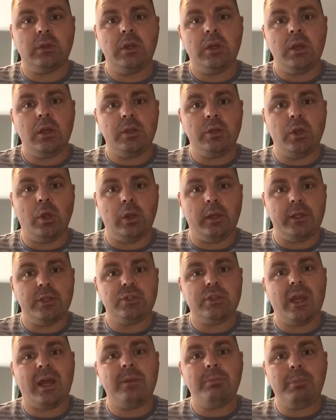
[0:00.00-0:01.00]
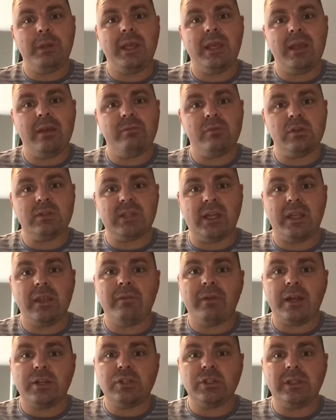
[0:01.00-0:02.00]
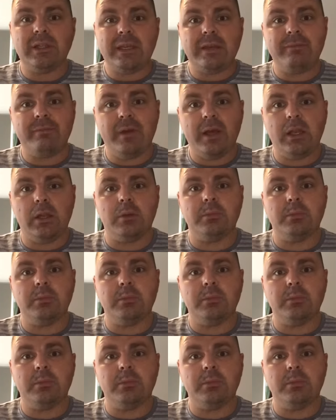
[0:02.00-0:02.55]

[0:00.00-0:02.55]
knowledge and behaviours that you've actually developed